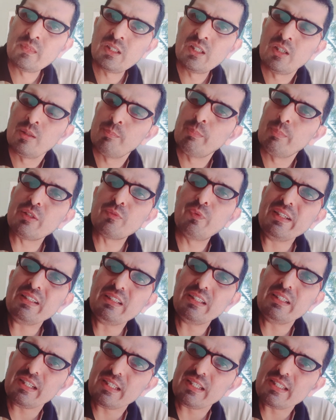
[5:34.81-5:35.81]
But when
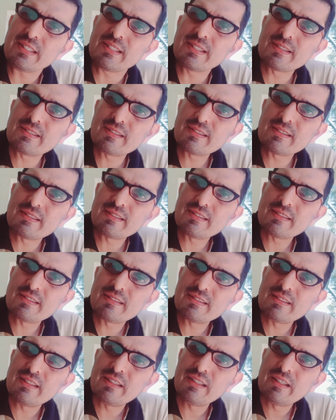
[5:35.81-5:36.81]
there is
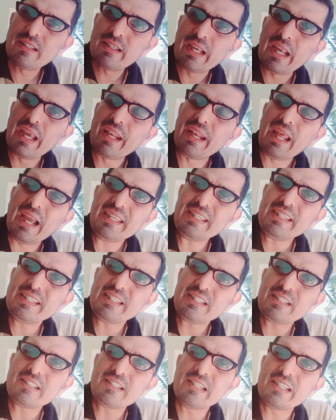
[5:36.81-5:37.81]
an
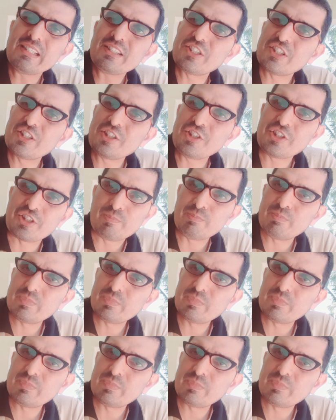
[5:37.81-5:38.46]
I-it relationship,